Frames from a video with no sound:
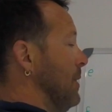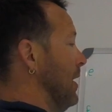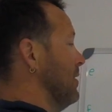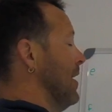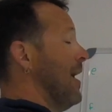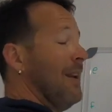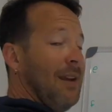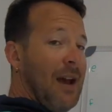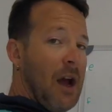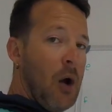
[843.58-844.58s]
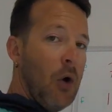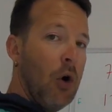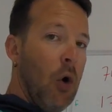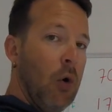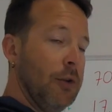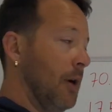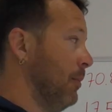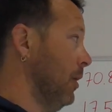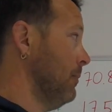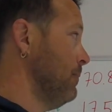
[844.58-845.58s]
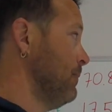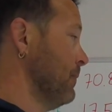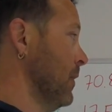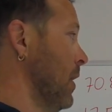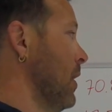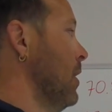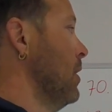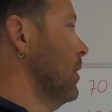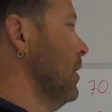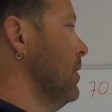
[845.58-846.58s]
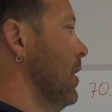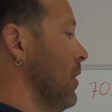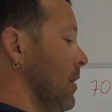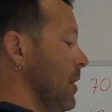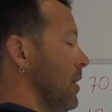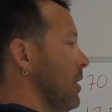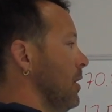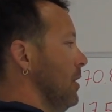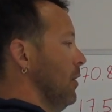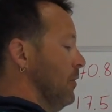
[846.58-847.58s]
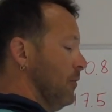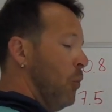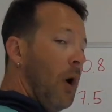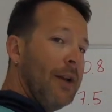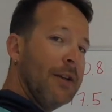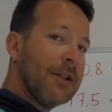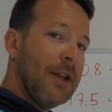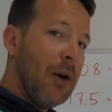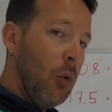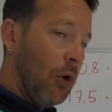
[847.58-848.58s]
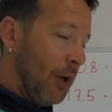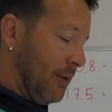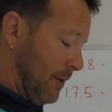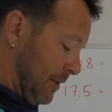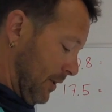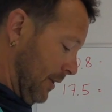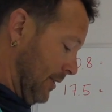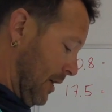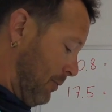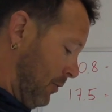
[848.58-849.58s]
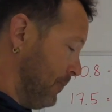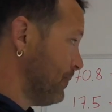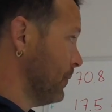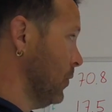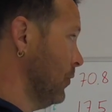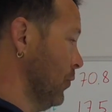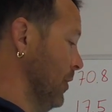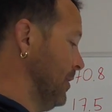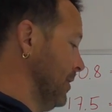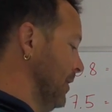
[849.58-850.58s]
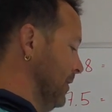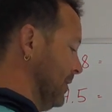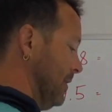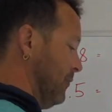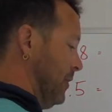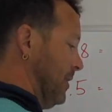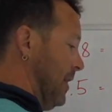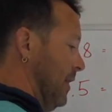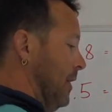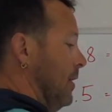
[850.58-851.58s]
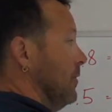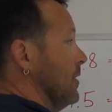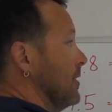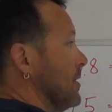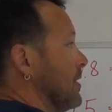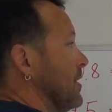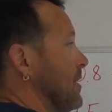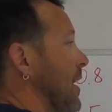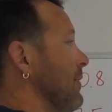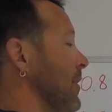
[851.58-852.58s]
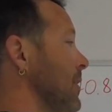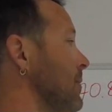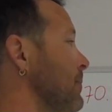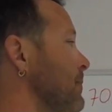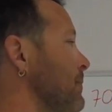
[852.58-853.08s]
make that our whole number. Okay, now, why doesn't that work in this example? Well, the reason is if we take out 7,